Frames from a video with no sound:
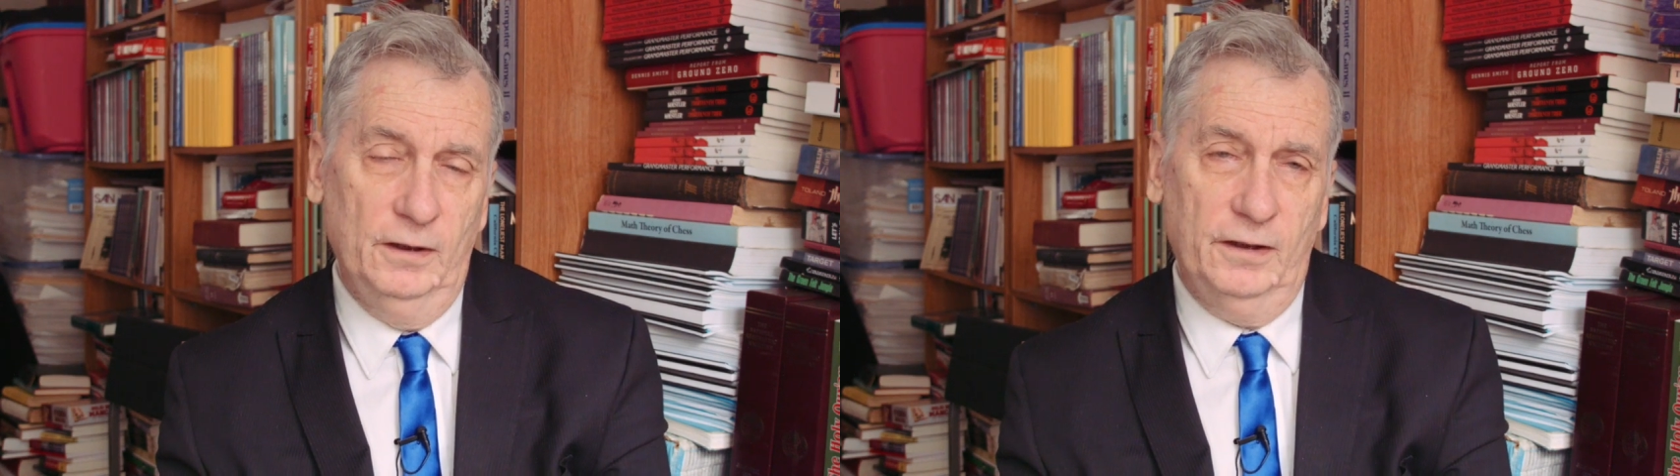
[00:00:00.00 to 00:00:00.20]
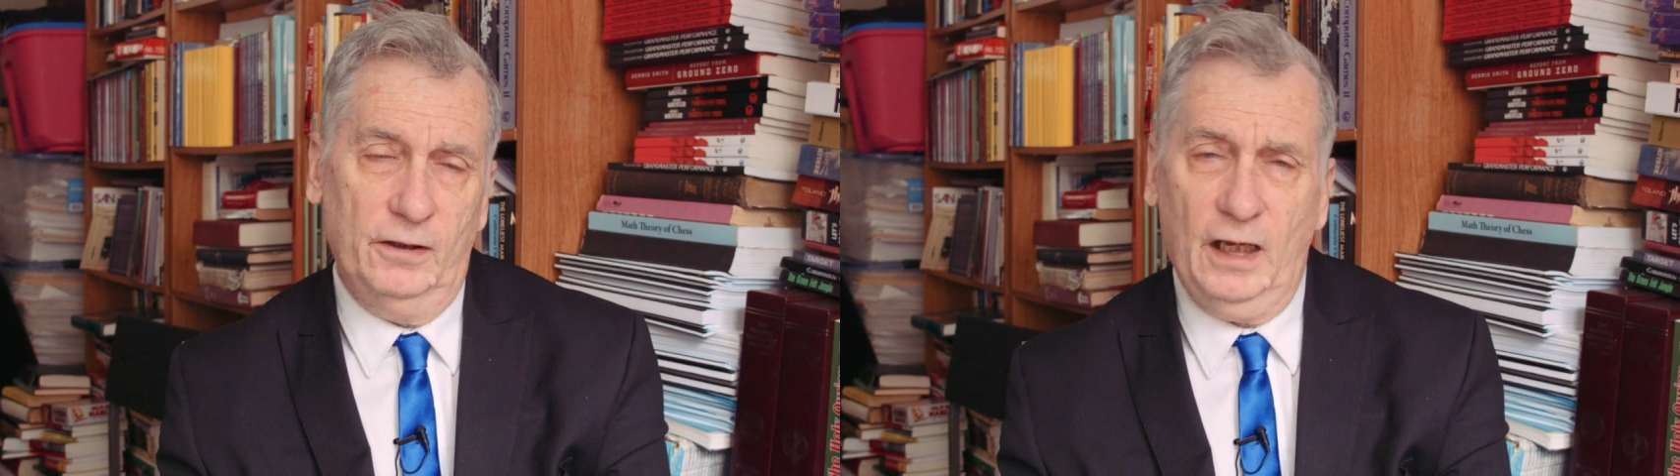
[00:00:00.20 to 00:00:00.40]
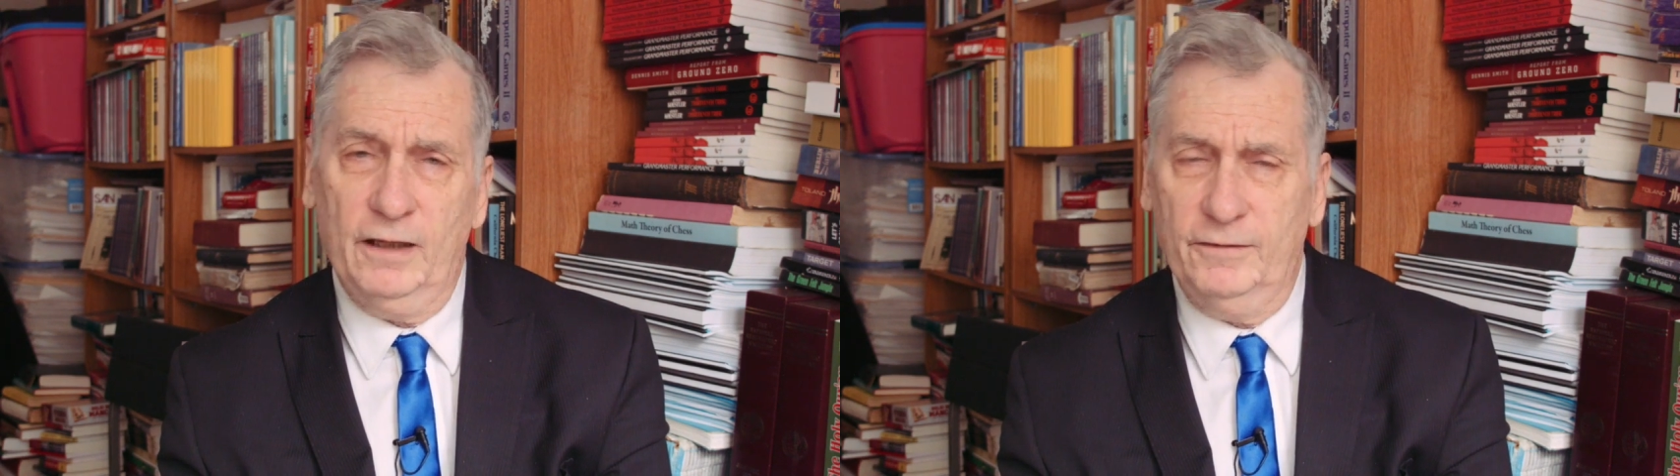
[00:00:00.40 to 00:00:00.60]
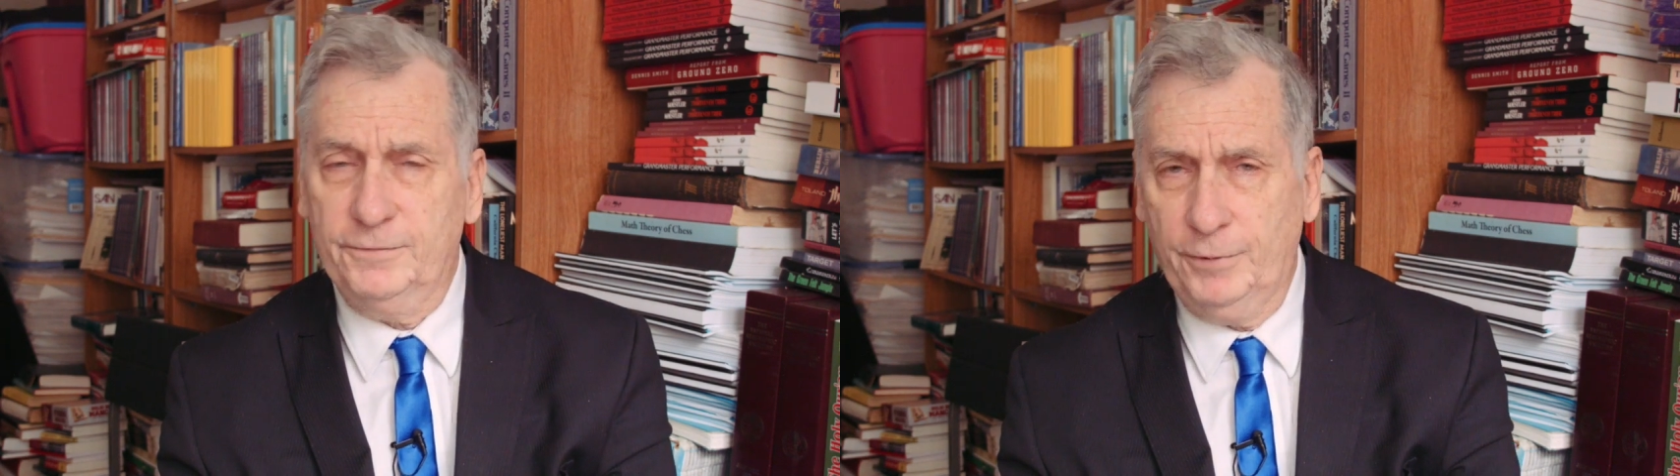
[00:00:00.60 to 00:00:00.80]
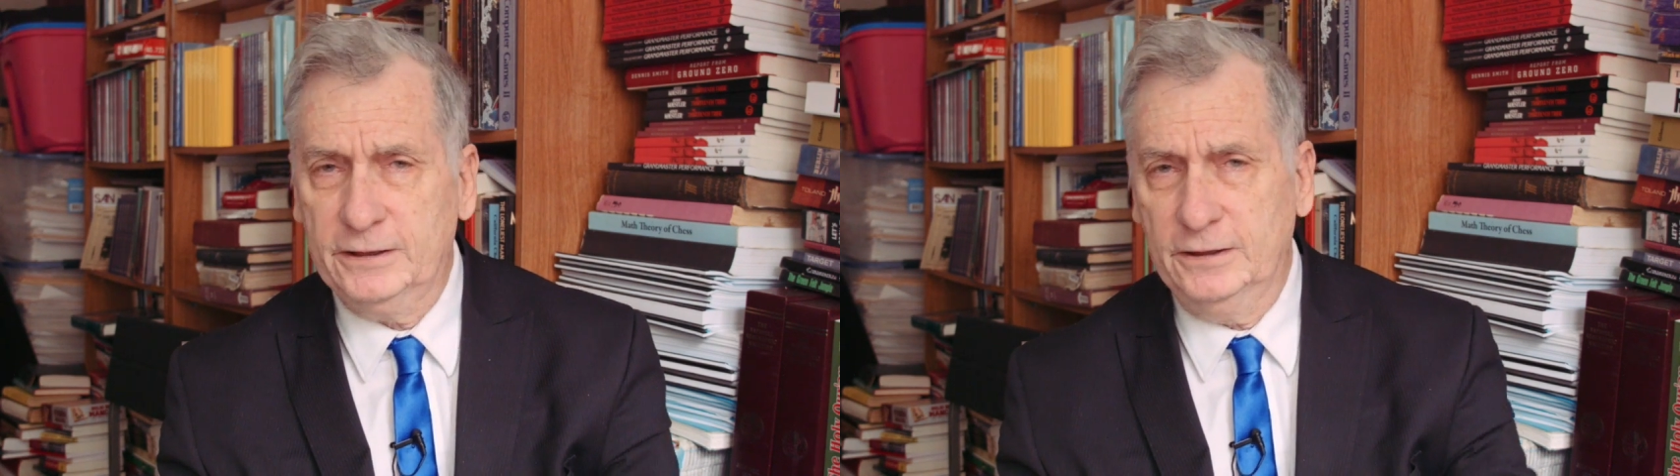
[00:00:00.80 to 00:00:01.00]
there are a lot of
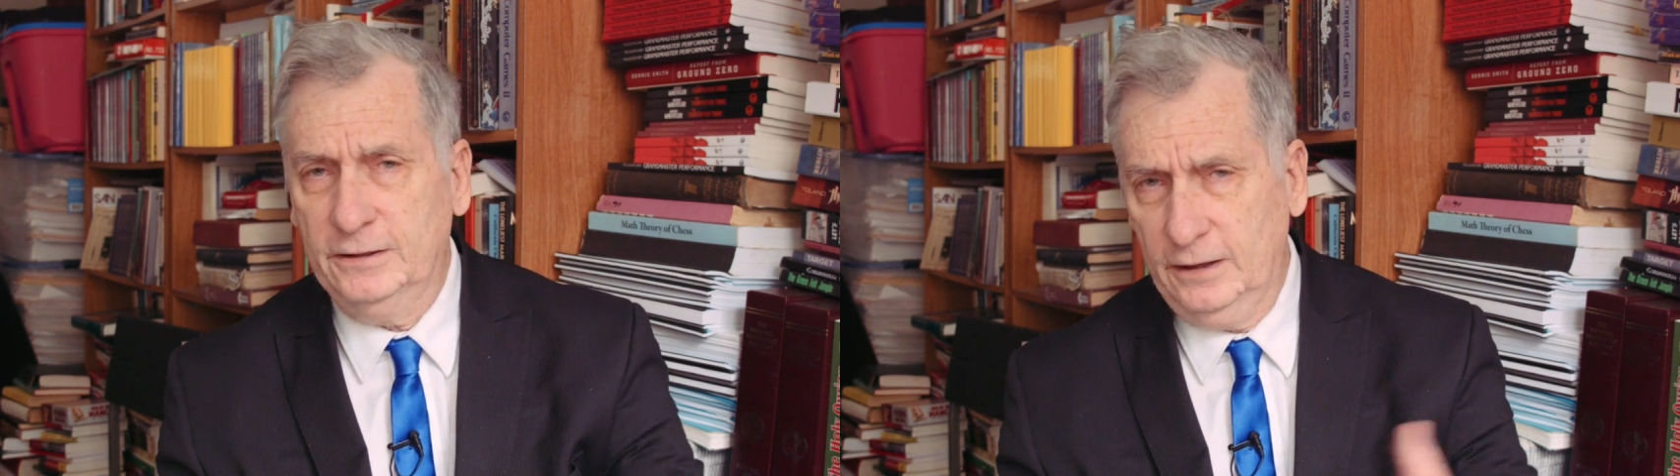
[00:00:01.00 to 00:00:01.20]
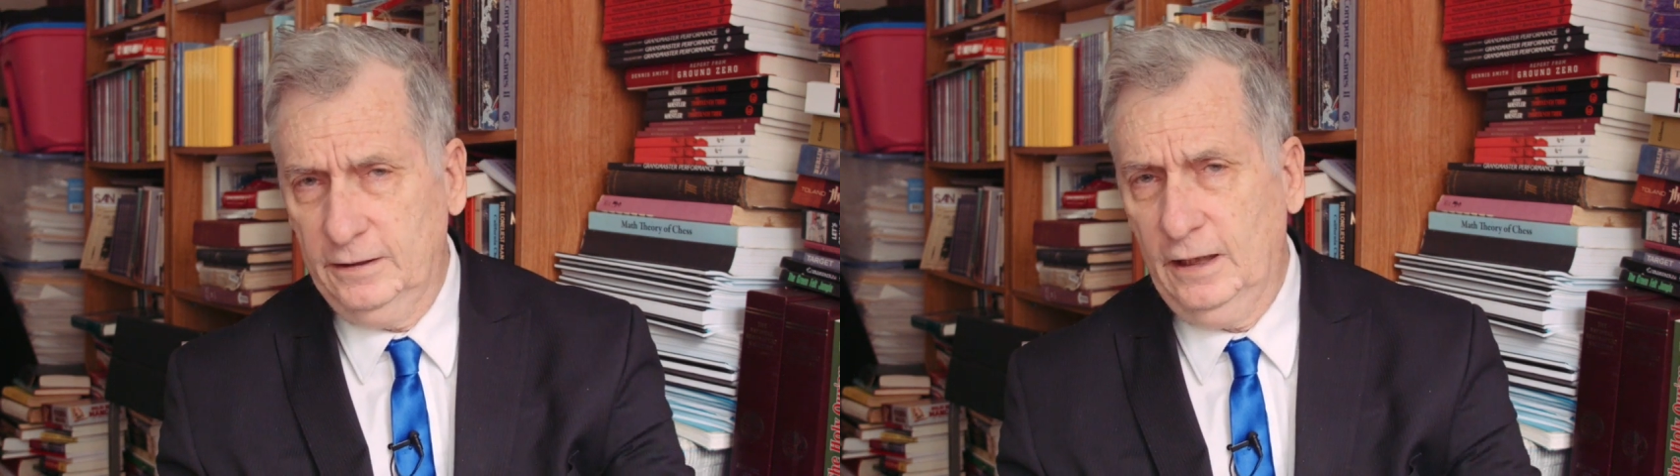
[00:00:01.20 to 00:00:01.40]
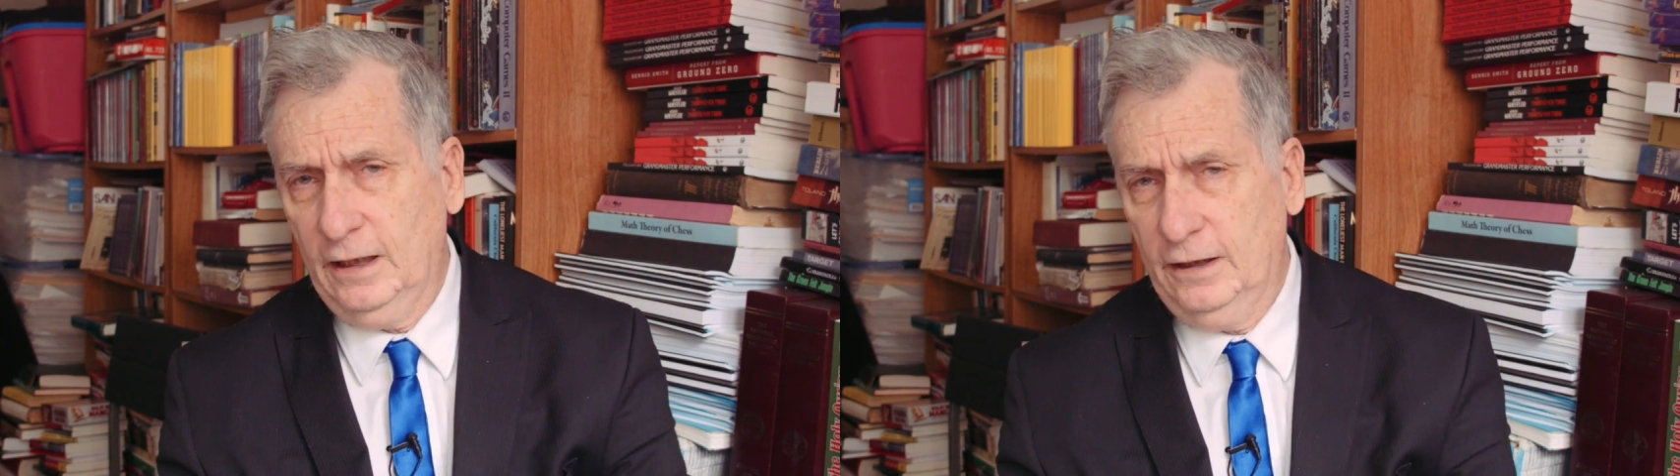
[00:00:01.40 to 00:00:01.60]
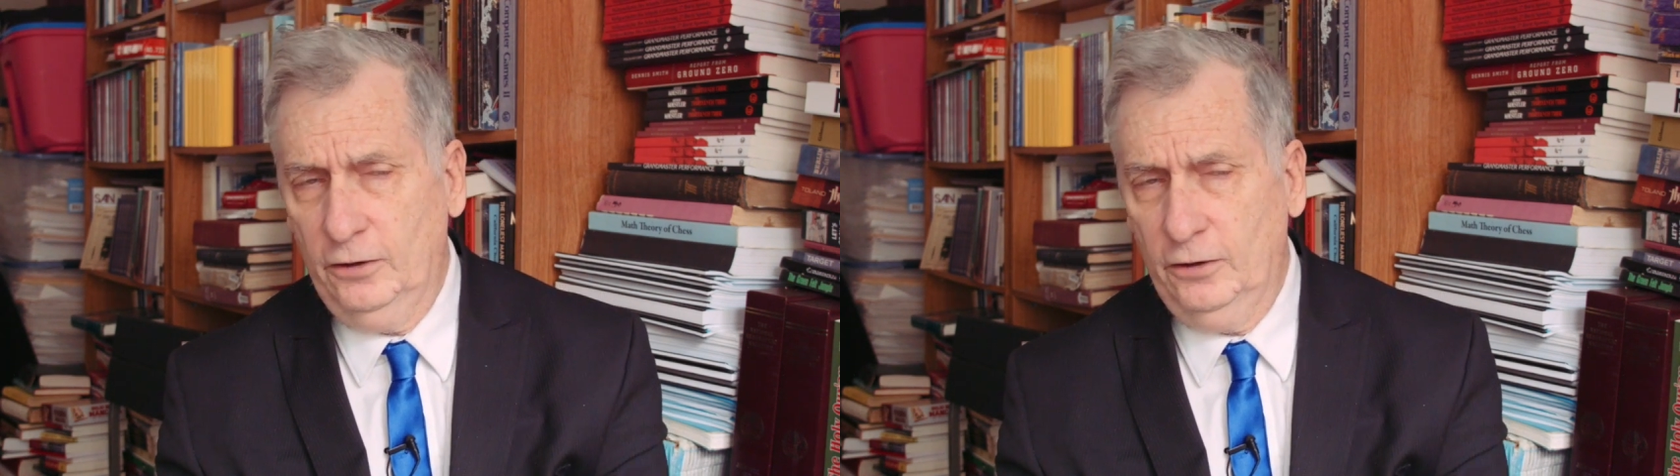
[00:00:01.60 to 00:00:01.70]
expressions that I